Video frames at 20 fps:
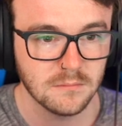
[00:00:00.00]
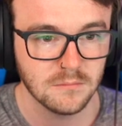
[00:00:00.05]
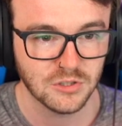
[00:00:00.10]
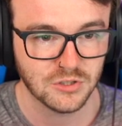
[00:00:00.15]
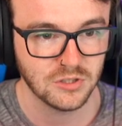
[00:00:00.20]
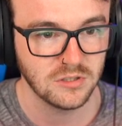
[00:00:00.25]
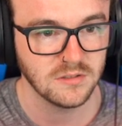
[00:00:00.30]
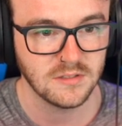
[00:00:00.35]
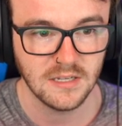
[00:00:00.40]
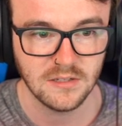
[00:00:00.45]
which
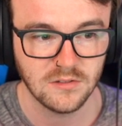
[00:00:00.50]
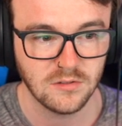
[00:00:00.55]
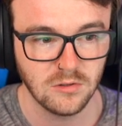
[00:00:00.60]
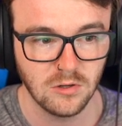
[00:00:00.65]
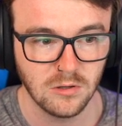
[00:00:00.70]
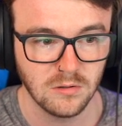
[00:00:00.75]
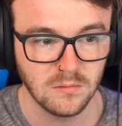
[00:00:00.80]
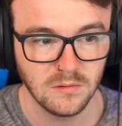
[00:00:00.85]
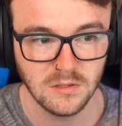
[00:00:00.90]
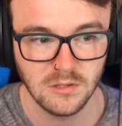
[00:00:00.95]
shouldn't take too
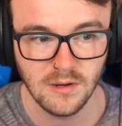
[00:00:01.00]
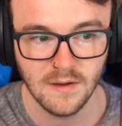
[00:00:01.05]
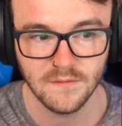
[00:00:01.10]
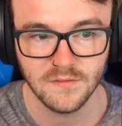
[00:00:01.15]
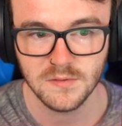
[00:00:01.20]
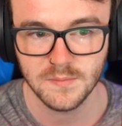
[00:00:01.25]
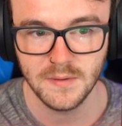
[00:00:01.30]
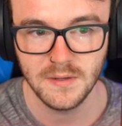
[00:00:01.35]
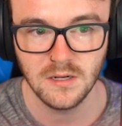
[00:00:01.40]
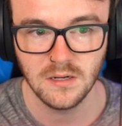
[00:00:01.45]
long when you have
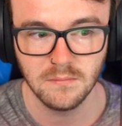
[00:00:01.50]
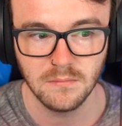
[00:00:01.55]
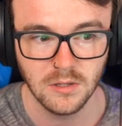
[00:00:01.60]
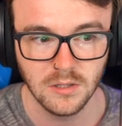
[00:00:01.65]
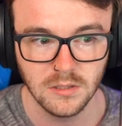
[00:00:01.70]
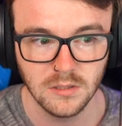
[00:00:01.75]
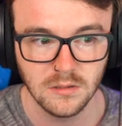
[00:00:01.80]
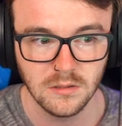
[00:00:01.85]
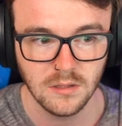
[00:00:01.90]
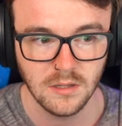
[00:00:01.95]
speed up
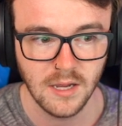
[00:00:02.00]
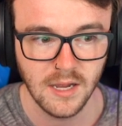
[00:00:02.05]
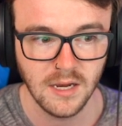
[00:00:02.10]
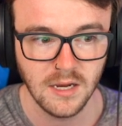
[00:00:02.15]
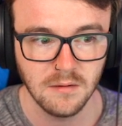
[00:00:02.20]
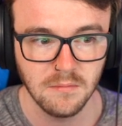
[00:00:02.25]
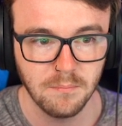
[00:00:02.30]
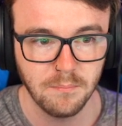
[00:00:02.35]
button, hey.